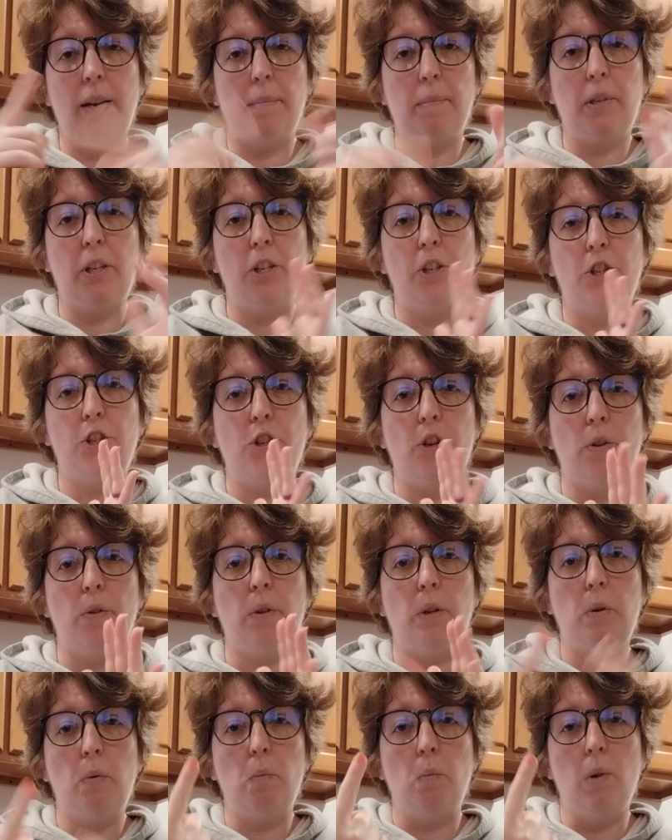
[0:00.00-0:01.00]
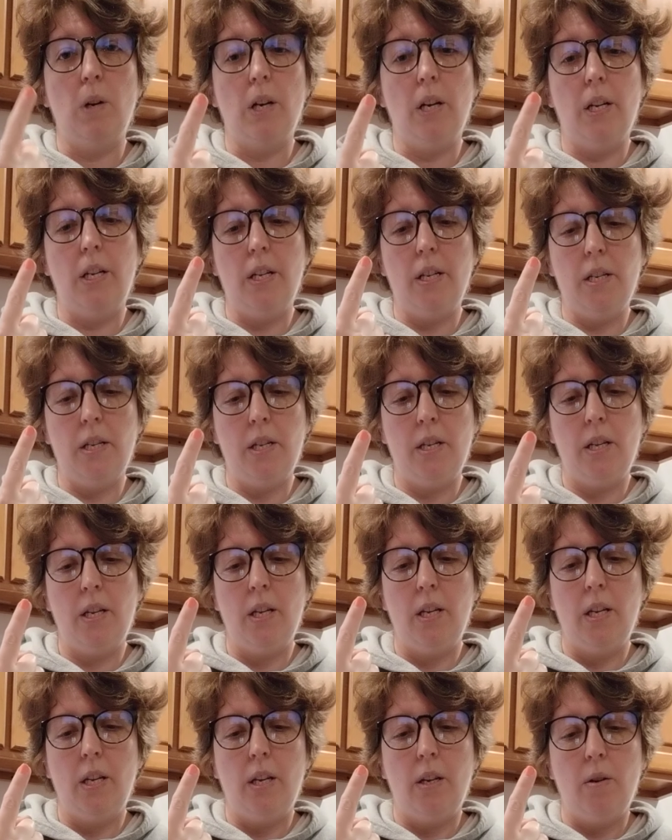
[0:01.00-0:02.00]
I'm going to show you one
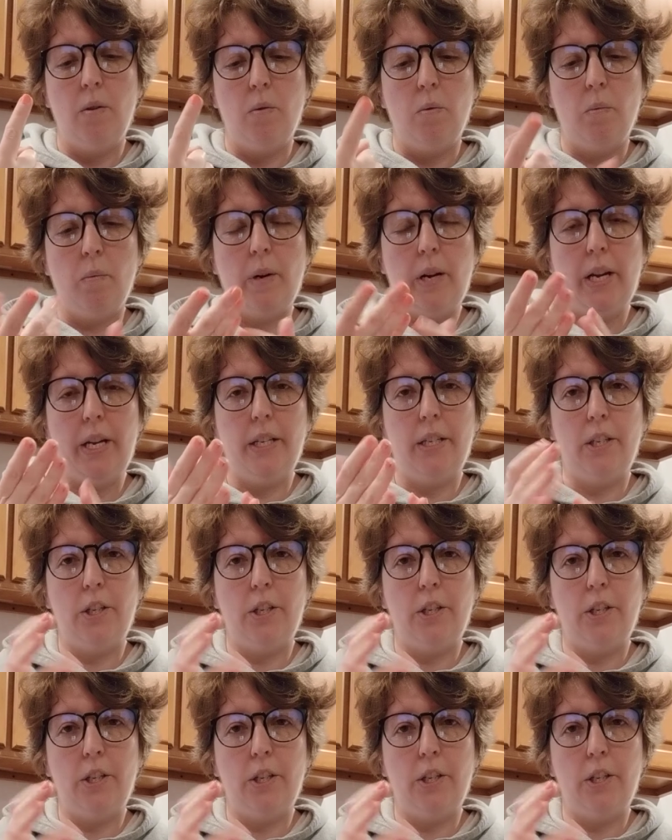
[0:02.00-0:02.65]
way